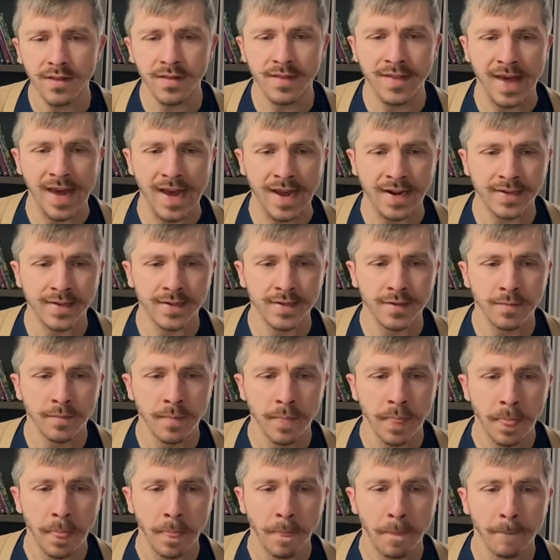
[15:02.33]
that
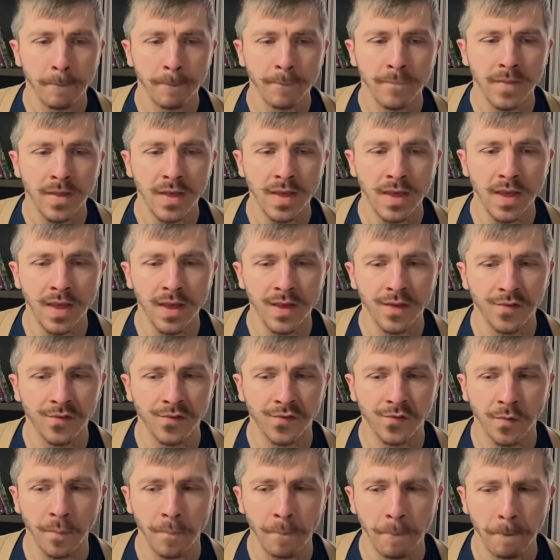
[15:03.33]

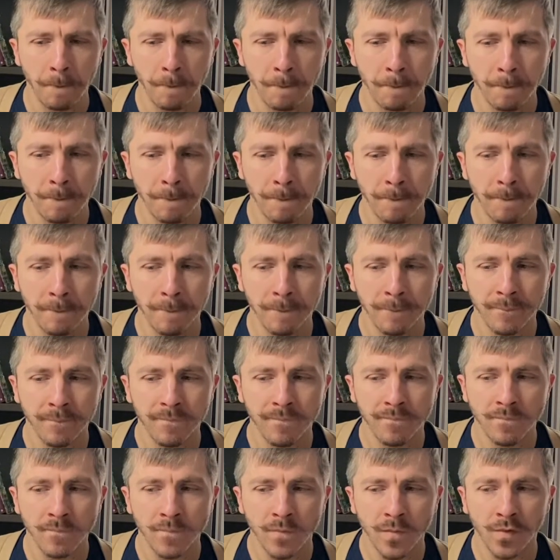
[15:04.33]
is
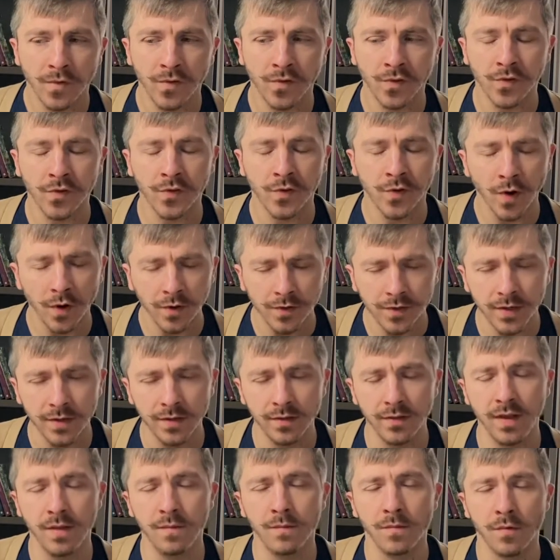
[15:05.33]

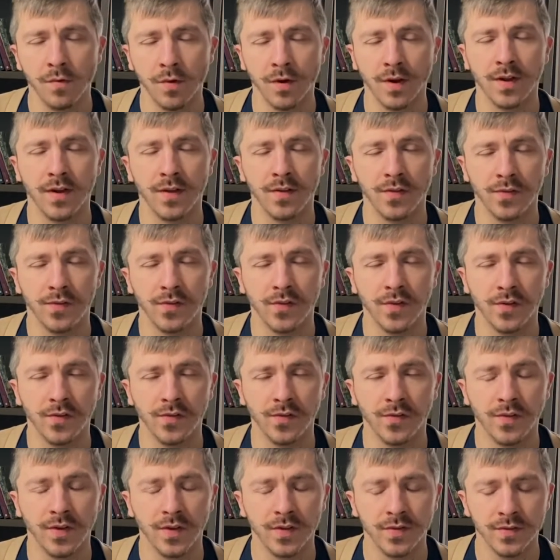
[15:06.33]
certainly more
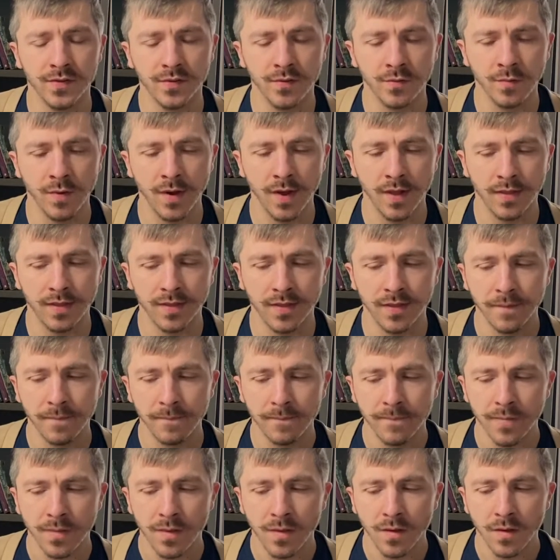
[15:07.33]
consistent with
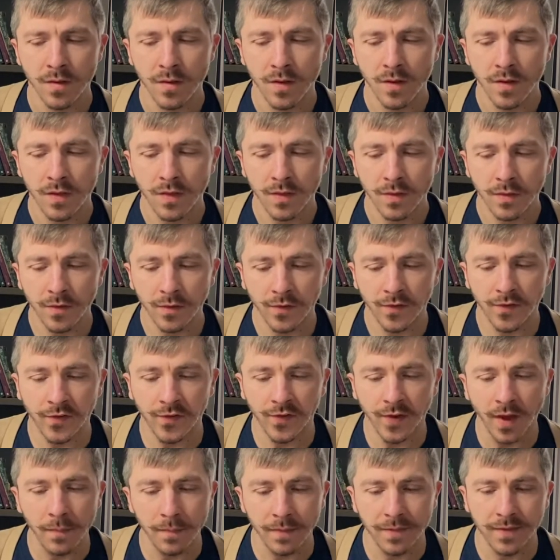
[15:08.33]

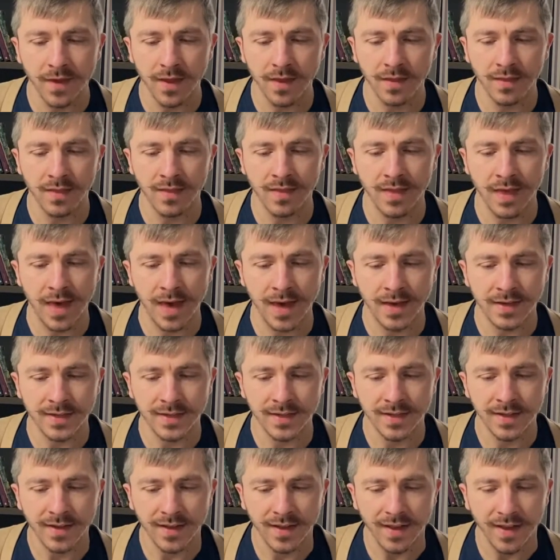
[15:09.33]
something that
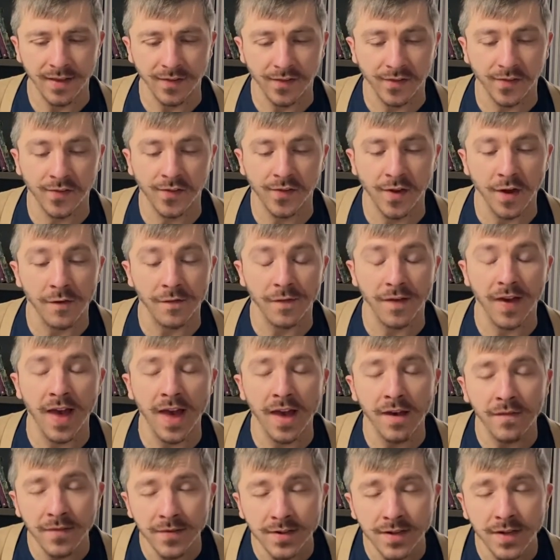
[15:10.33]
is
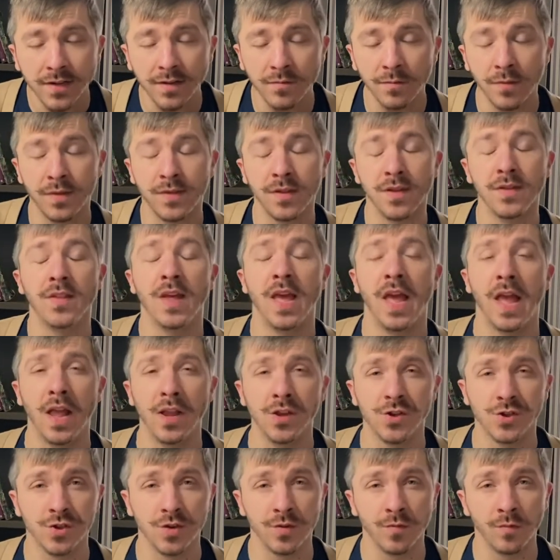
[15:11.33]
self-evident within the
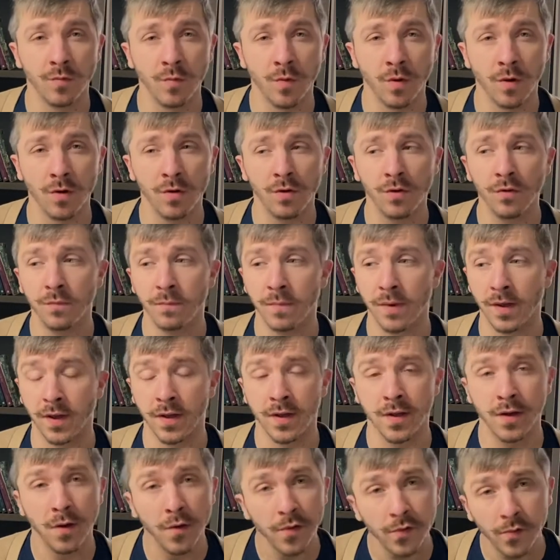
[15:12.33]
ancient world, but
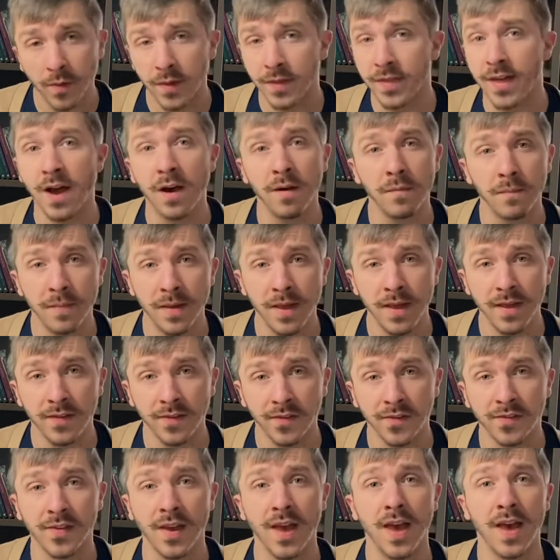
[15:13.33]
goes without being
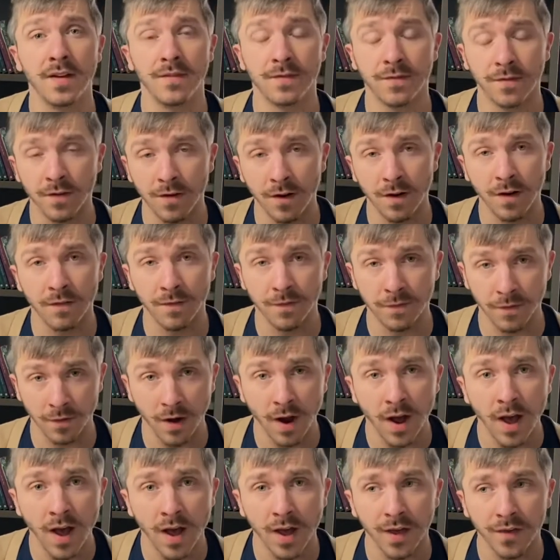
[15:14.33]
said for
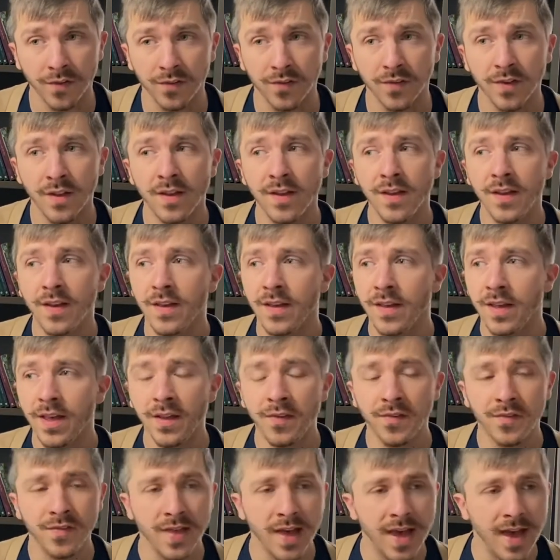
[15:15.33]
us,
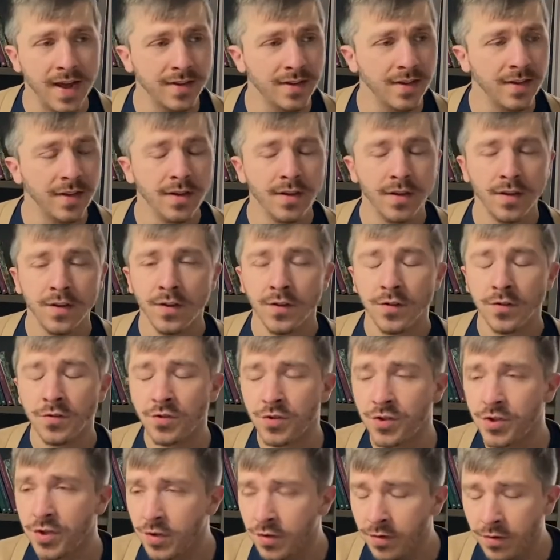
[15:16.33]
is that
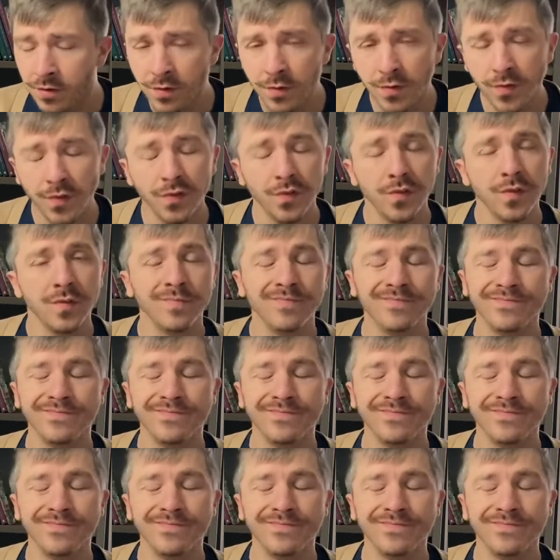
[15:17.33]
Jews